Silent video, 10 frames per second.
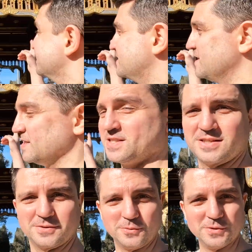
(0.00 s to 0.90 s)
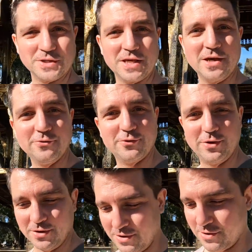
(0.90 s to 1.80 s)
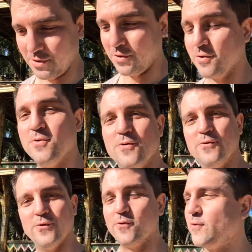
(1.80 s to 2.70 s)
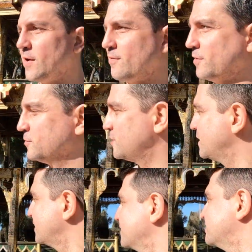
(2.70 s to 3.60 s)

This was a gift for 500 years